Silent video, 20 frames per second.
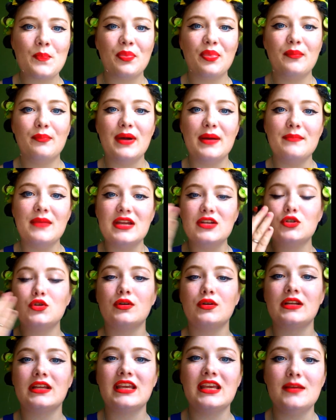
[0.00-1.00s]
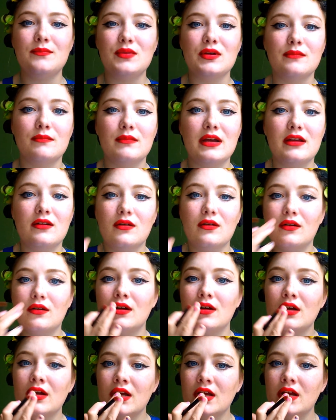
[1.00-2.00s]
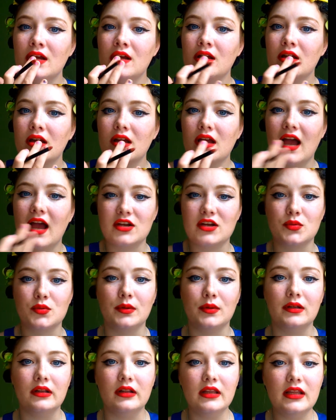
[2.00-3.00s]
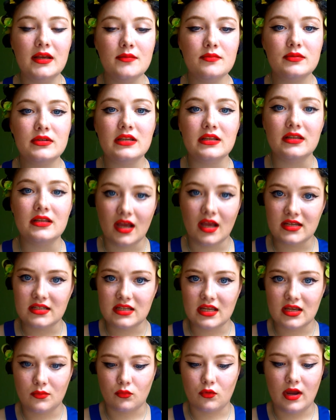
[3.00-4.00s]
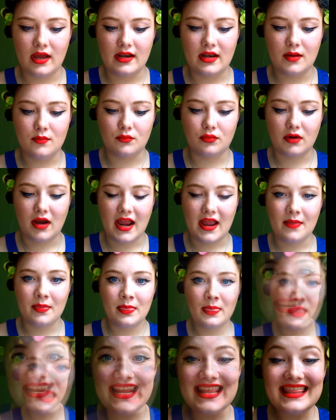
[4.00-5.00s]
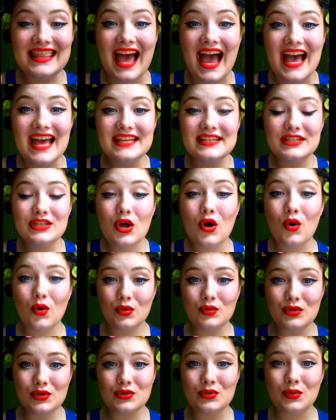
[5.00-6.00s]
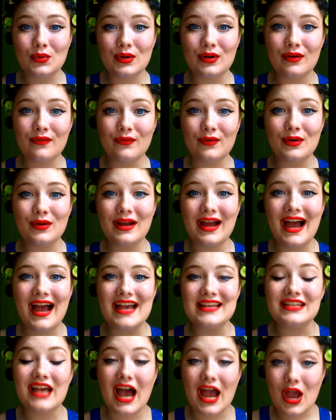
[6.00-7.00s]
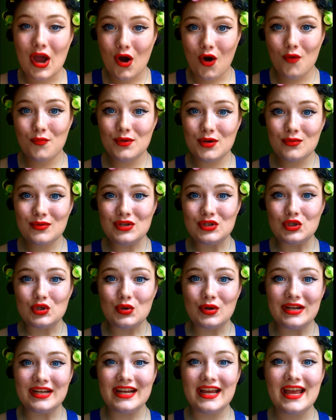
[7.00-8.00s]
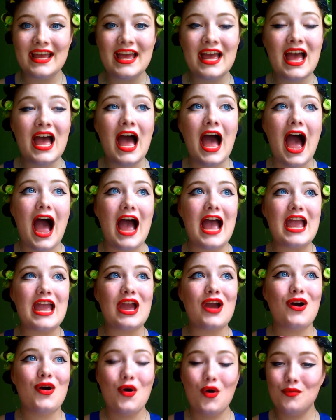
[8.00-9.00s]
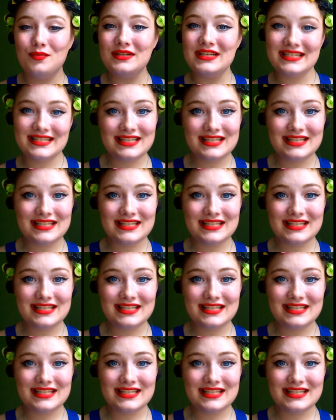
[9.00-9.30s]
But make sure to keep your middle actual lips nice and red and bright. That is the whole tutorial for you guys. I hope you enjoyed it. I hope to